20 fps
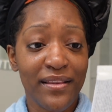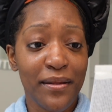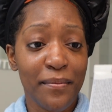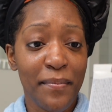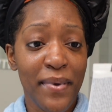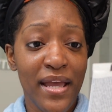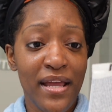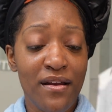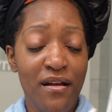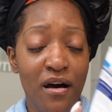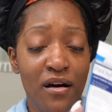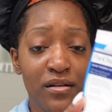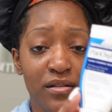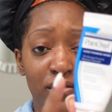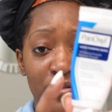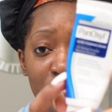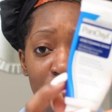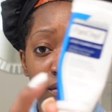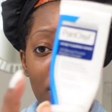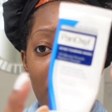
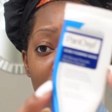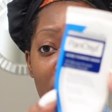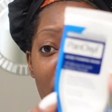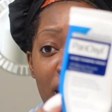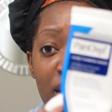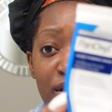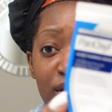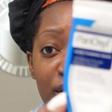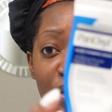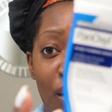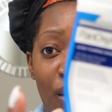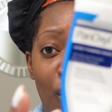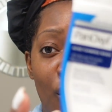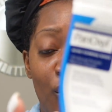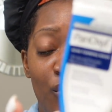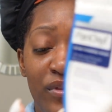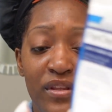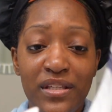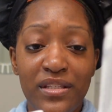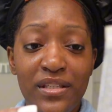Panoxyl.
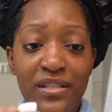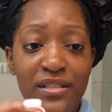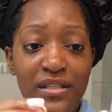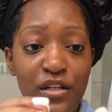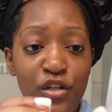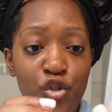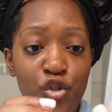So this is a